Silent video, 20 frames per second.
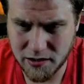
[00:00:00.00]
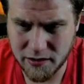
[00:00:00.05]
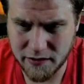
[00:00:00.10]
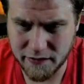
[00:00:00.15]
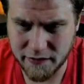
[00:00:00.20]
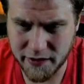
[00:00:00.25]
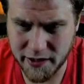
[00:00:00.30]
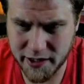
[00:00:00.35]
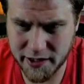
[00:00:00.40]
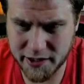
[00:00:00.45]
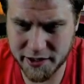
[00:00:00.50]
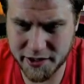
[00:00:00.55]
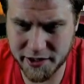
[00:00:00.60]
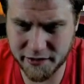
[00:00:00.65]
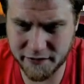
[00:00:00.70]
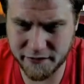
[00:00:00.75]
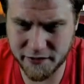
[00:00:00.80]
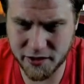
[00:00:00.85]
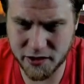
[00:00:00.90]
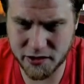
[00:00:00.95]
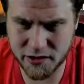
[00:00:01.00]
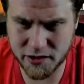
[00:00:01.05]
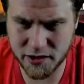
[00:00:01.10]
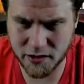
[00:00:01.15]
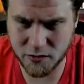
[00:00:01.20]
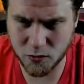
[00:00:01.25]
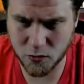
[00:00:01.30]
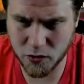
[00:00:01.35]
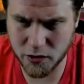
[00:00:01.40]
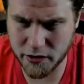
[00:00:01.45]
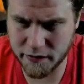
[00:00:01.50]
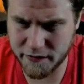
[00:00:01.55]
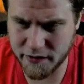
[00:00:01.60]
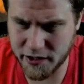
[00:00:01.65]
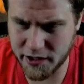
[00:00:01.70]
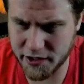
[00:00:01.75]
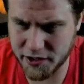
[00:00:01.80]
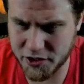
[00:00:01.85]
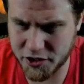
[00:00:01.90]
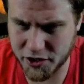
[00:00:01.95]
Vanishing Verse on one of the
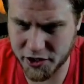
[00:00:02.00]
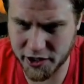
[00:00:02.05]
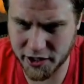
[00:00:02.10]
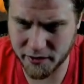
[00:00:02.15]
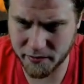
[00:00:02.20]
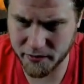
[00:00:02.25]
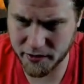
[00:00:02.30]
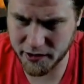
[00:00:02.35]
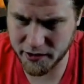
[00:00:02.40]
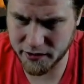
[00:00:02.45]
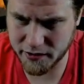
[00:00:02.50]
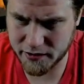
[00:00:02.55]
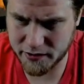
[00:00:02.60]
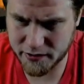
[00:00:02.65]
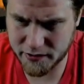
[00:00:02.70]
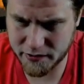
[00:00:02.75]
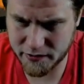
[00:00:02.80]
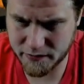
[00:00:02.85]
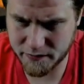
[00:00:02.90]
enchantments.